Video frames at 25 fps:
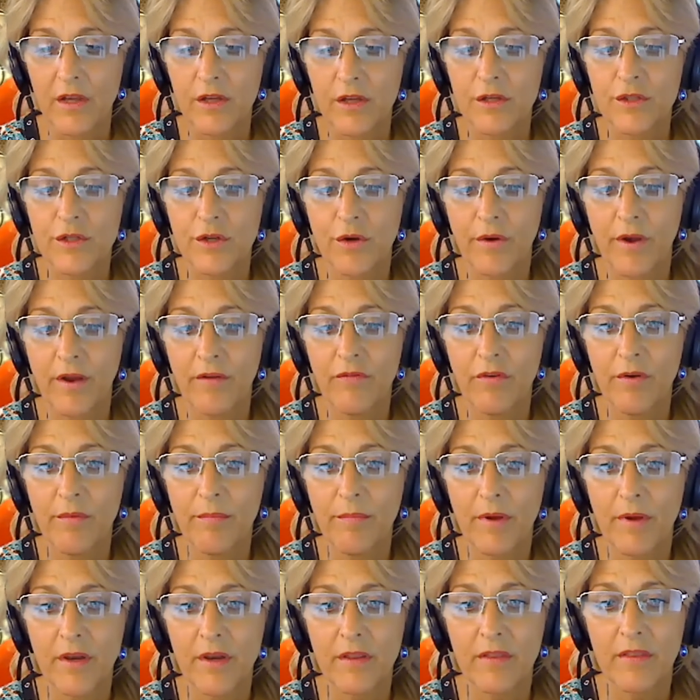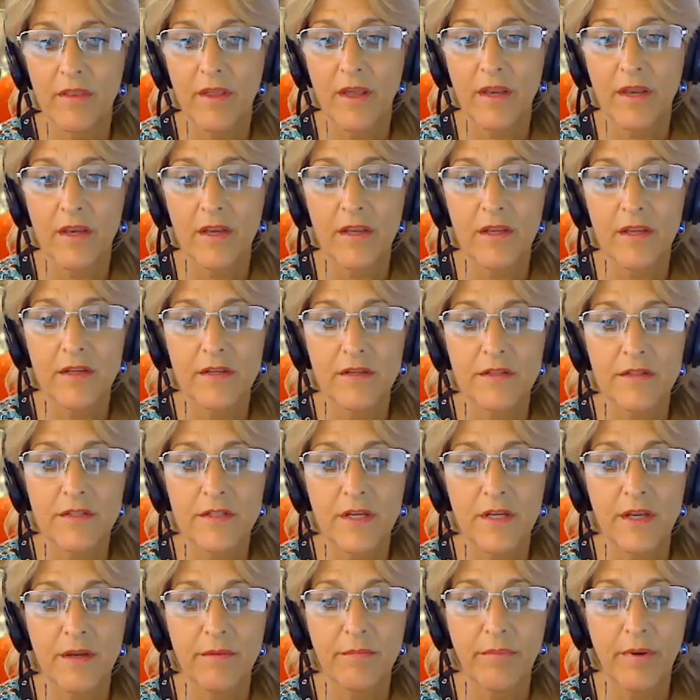So everybody that is
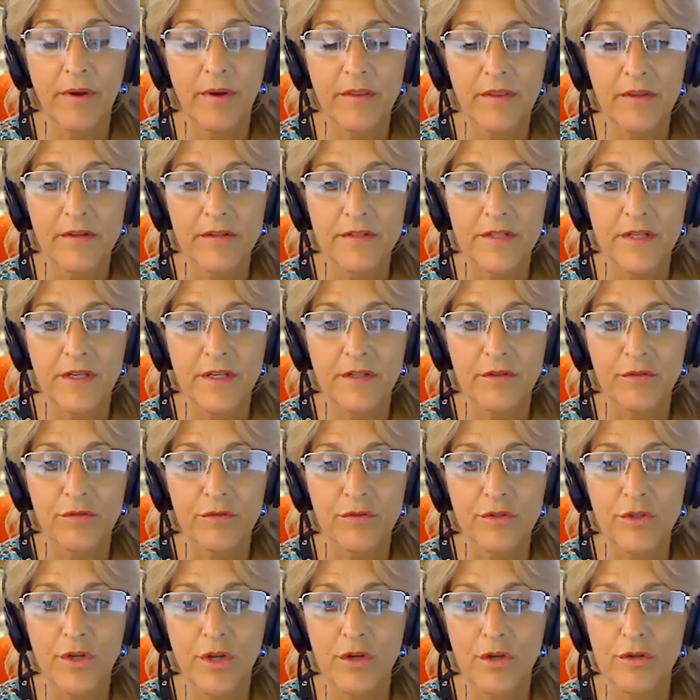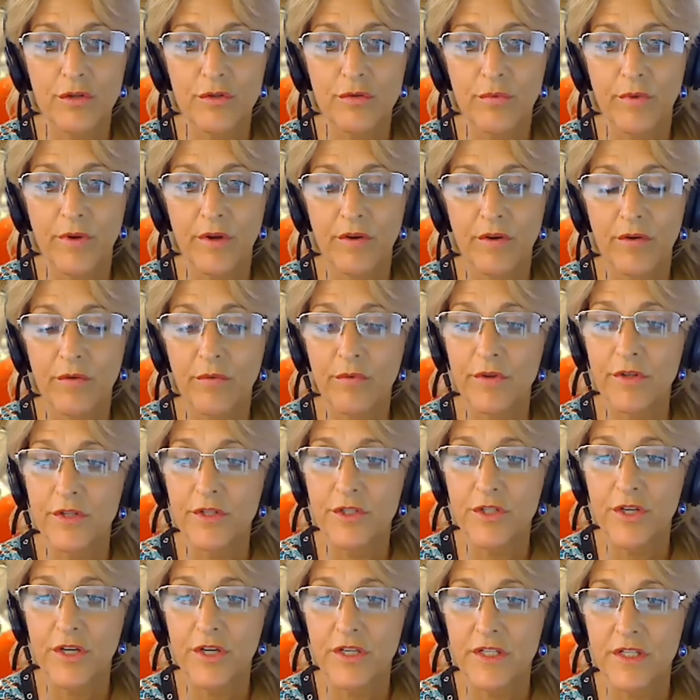in Python Signals knows we are going to
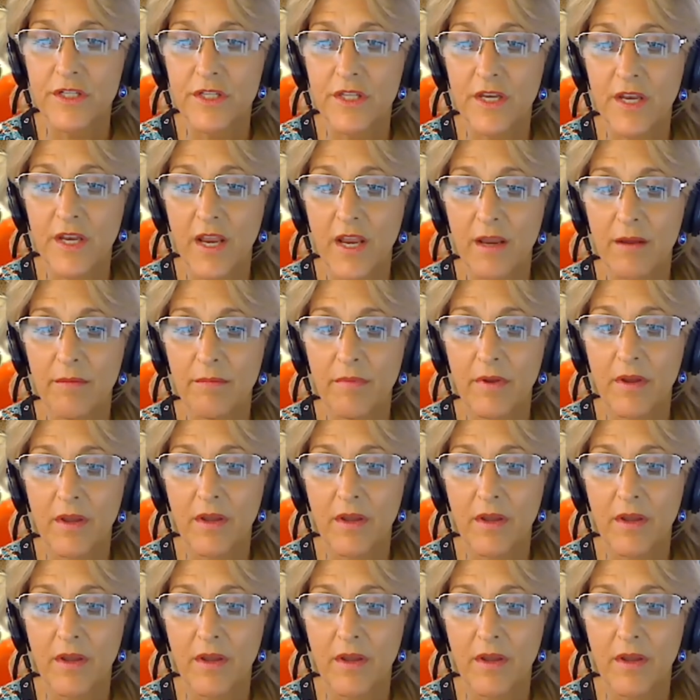change the name.